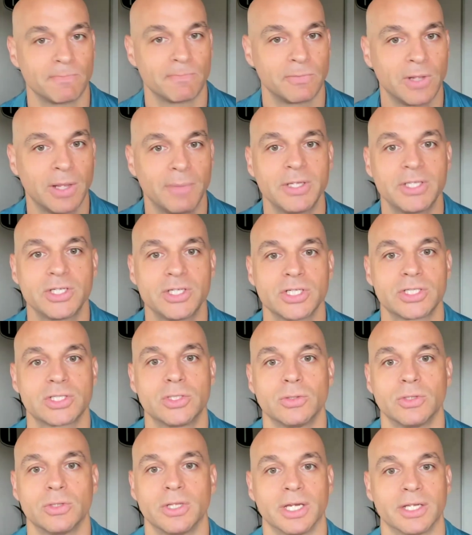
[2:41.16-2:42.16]
let me just
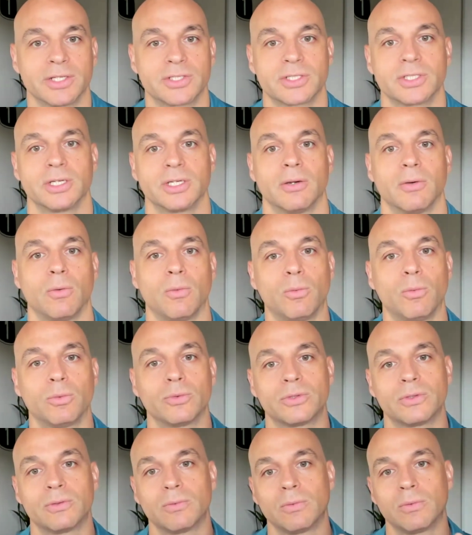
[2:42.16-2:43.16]
do this.
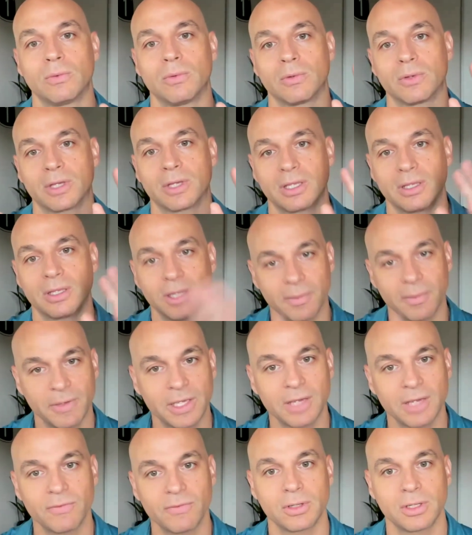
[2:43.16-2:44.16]
Let me
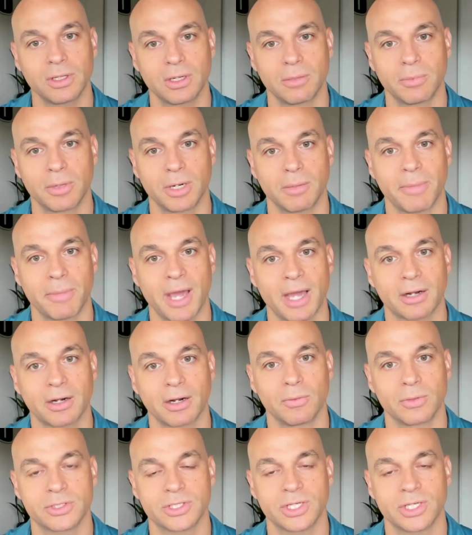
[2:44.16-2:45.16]
give you a little bit of
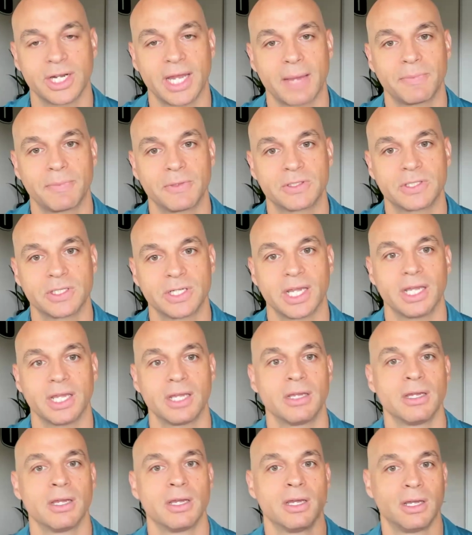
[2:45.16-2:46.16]
background on what's going to happen
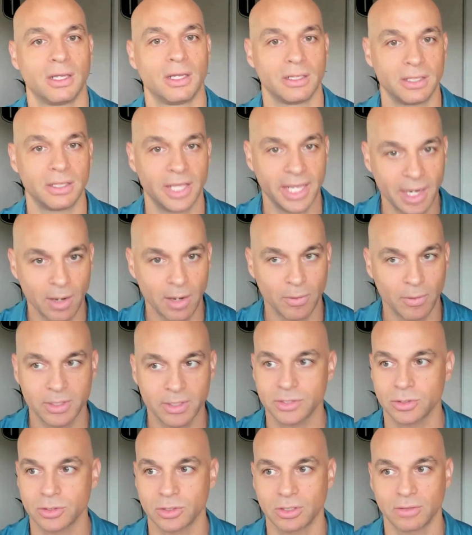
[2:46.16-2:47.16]
today. Then I want
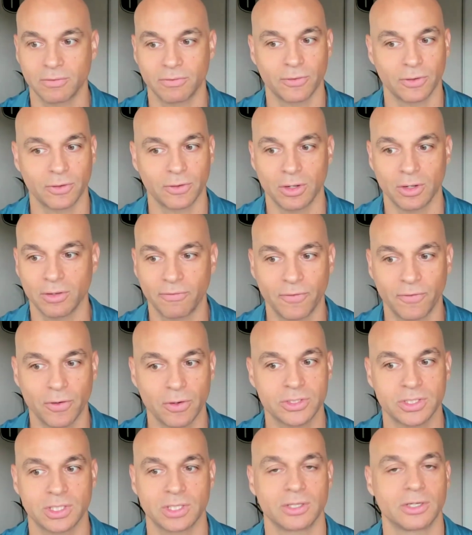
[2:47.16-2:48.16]
to sort of, for all the
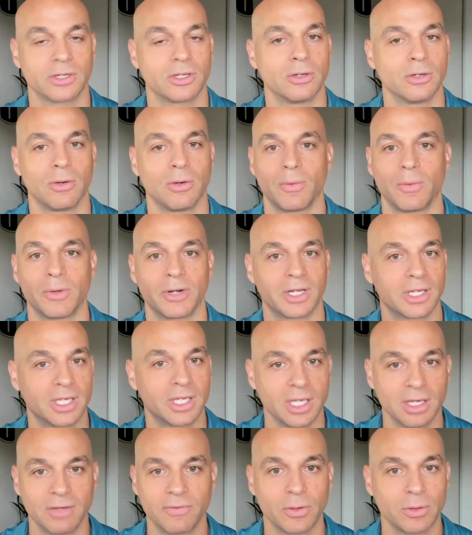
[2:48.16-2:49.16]
folks that are new, I want to
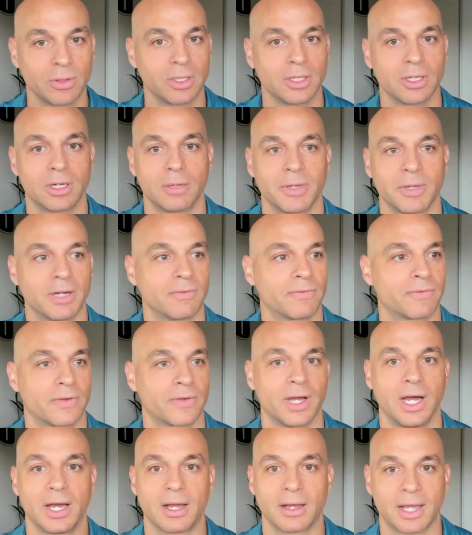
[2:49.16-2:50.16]
give you a little bit of
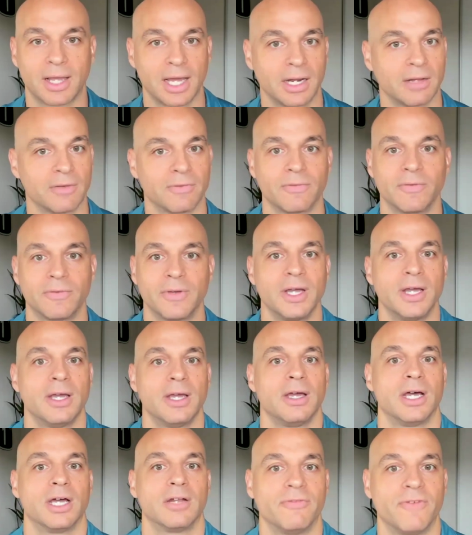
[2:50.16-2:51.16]
kind of
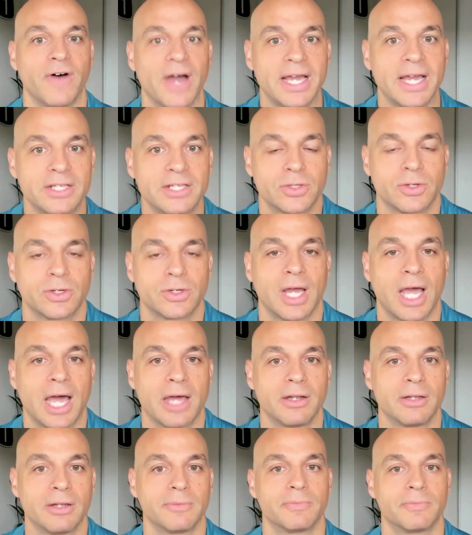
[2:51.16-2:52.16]
advice on
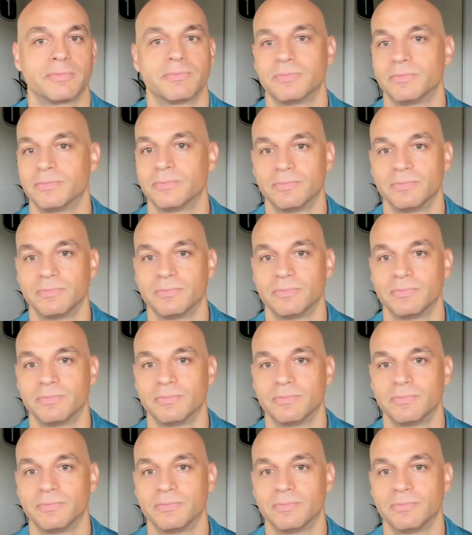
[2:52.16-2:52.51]
how to,